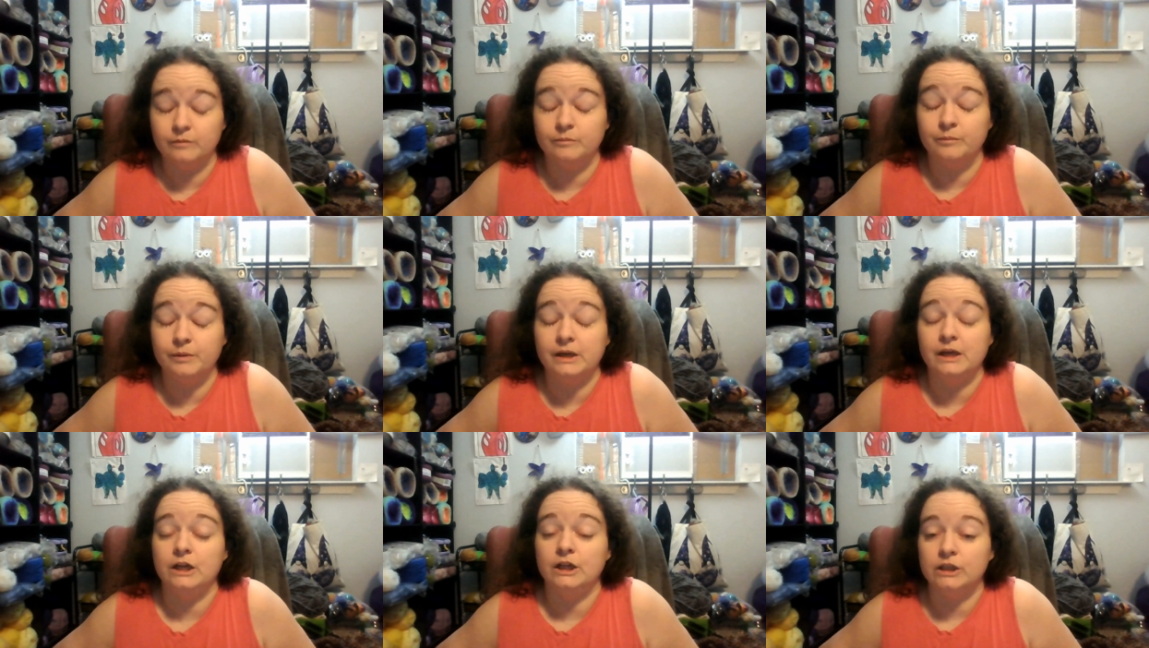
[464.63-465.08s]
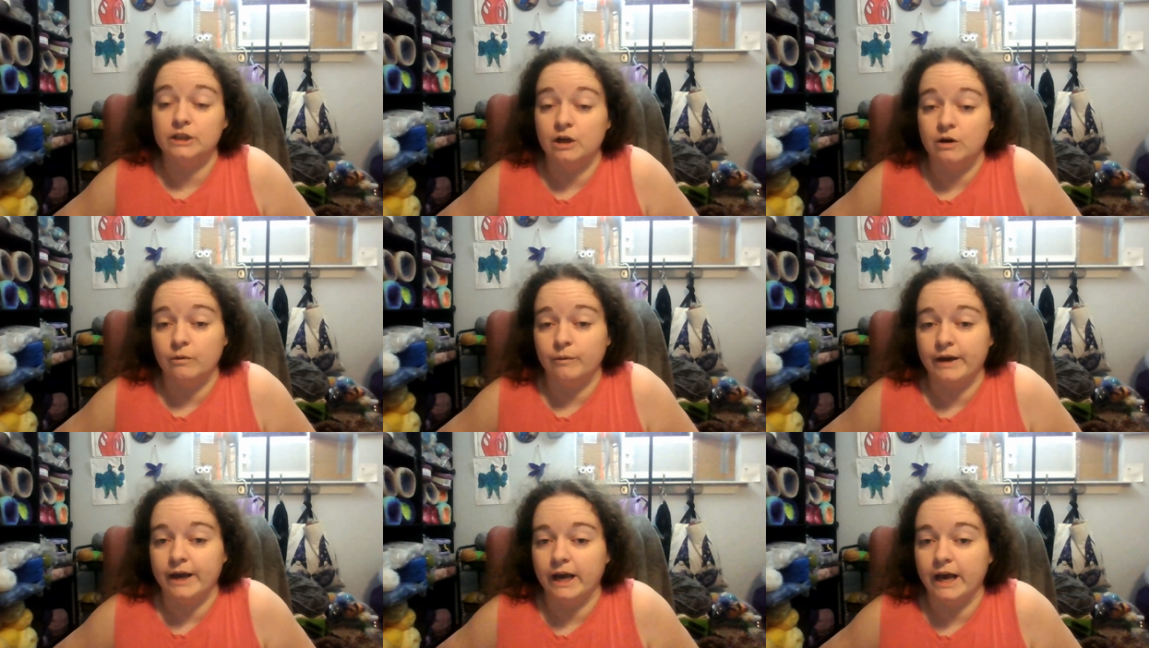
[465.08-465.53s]

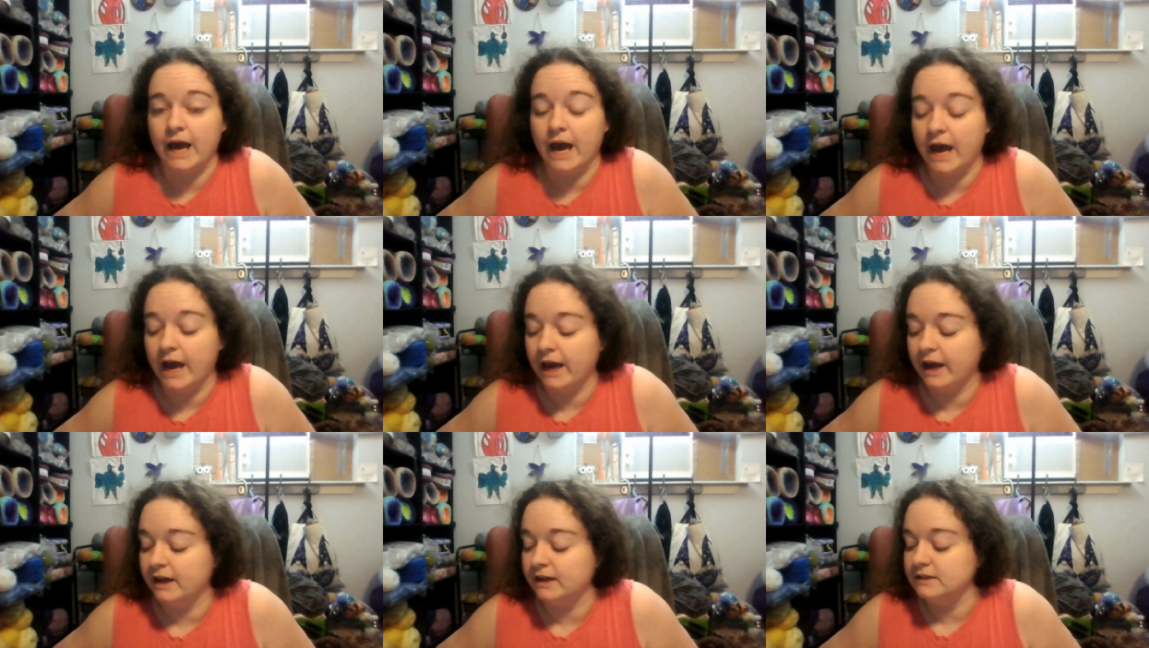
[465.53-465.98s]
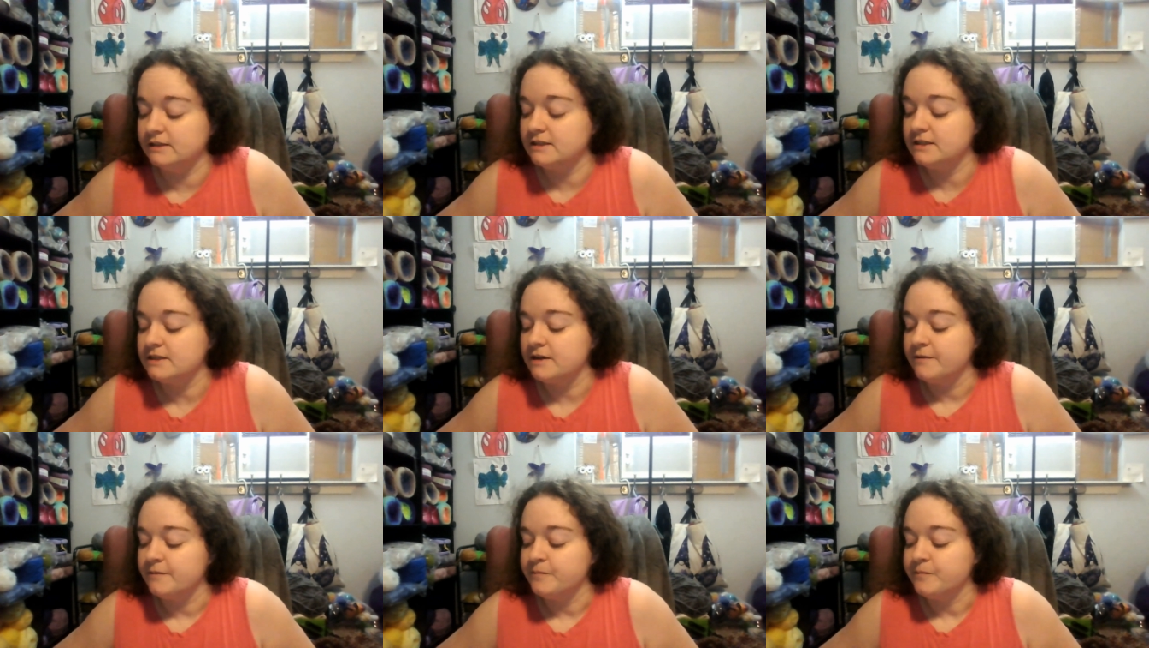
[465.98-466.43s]
Glowing. And
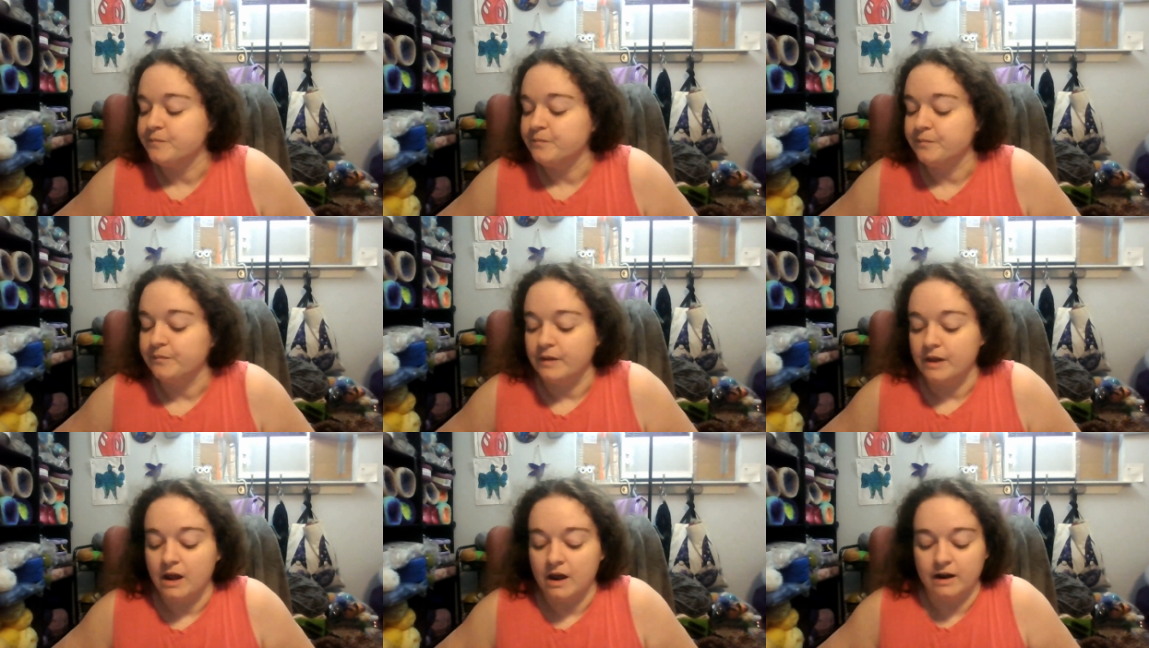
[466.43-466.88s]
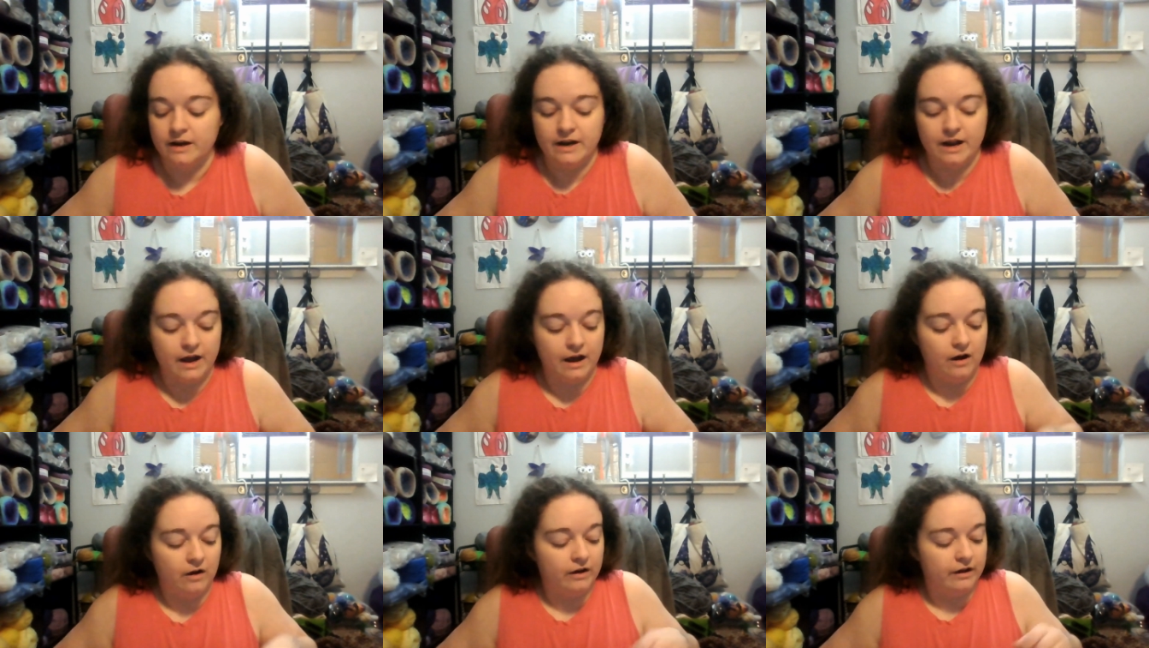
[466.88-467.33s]

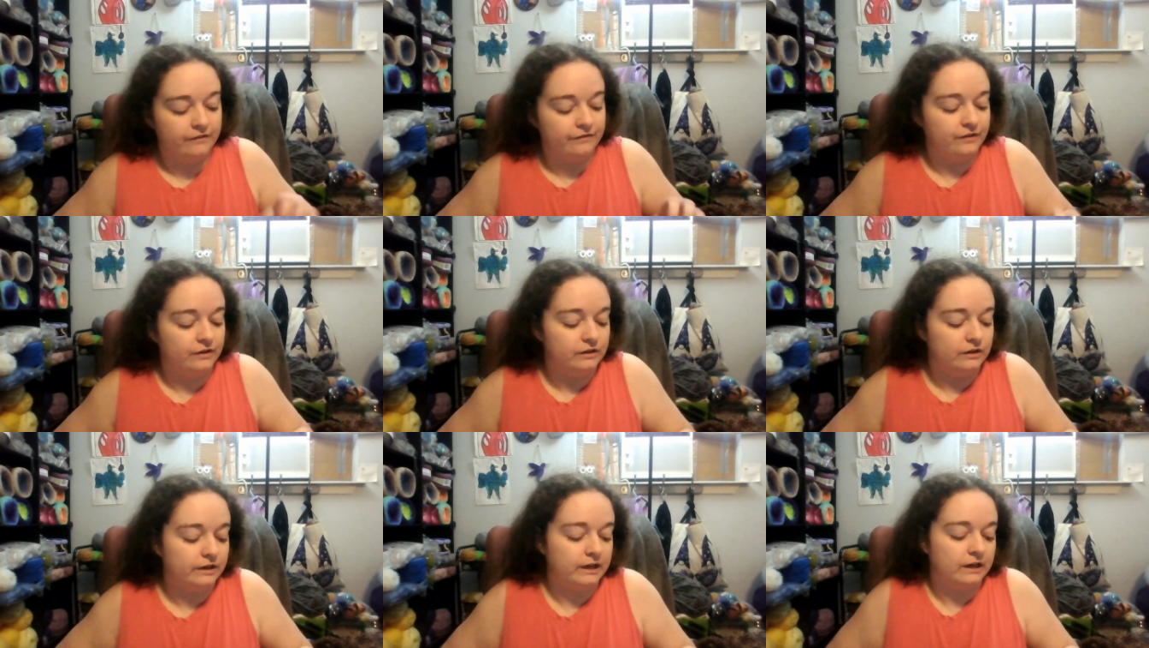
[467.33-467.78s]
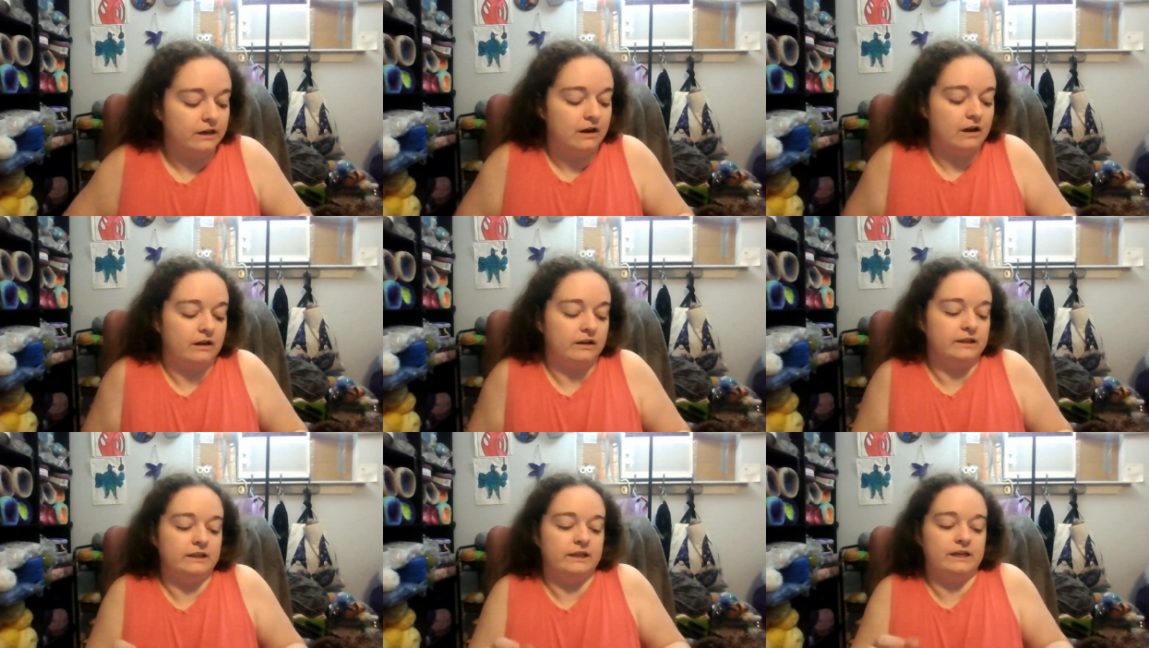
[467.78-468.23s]
now, if you look at all
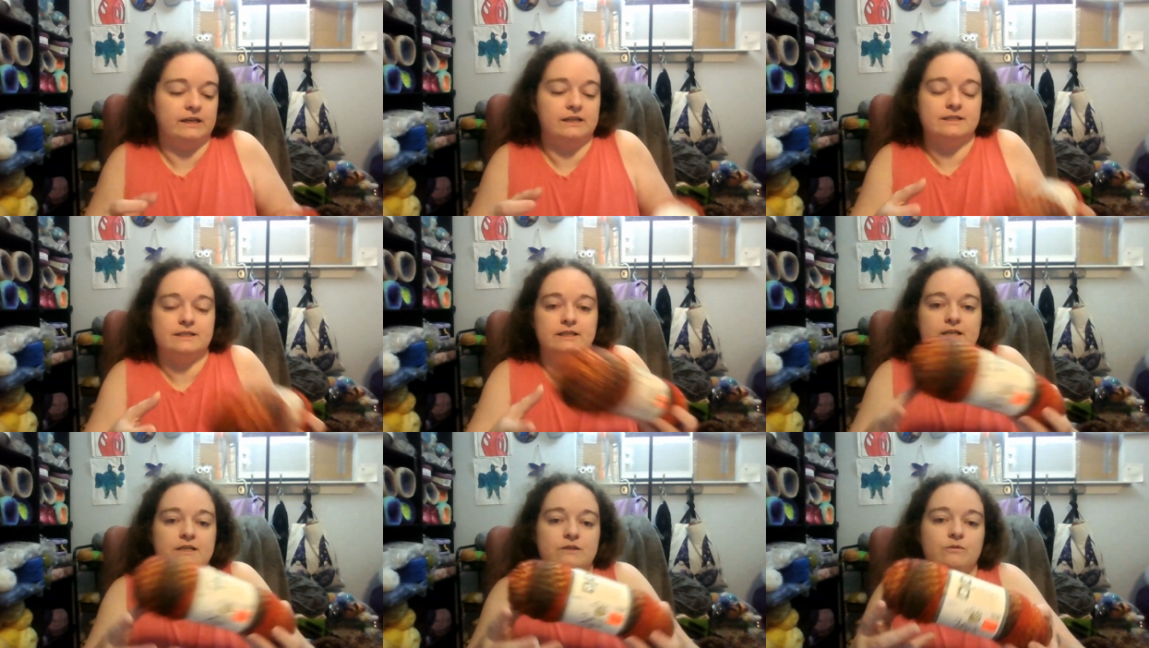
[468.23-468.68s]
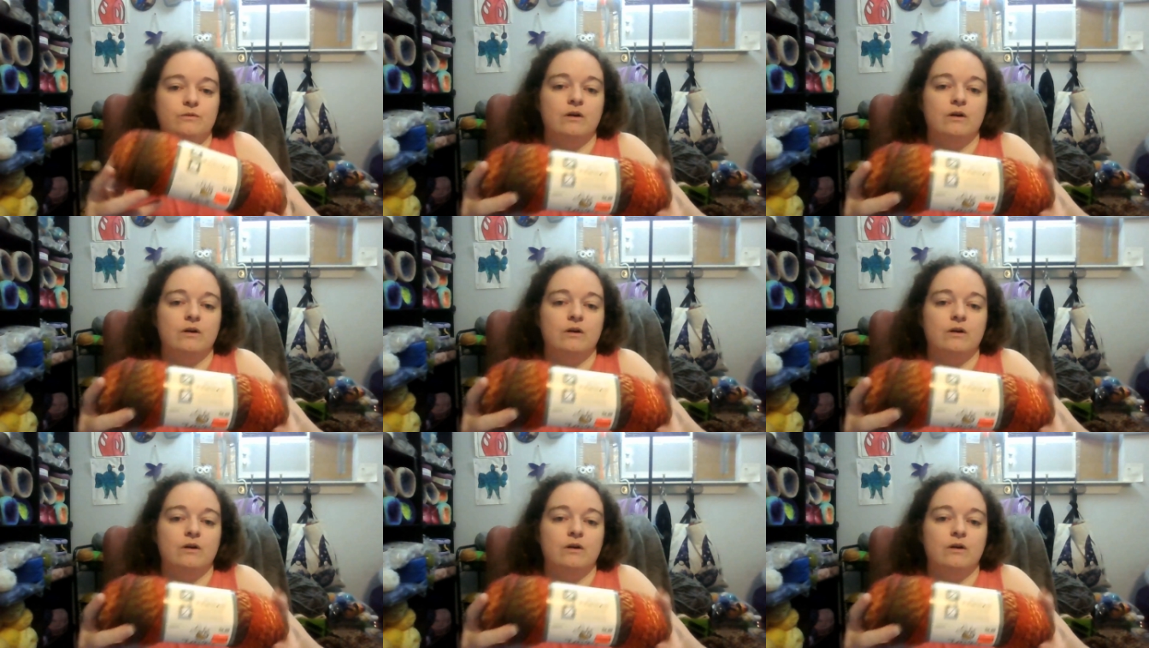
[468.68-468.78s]
of these were all